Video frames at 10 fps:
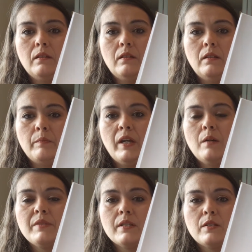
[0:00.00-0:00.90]
it
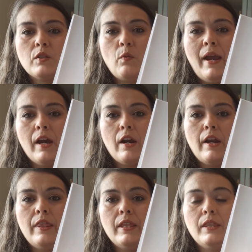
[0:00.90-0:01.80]
becomes a square,
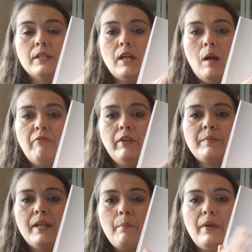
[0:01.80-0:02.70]
and then the top
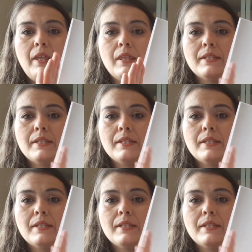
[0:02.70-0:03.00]
flips up and the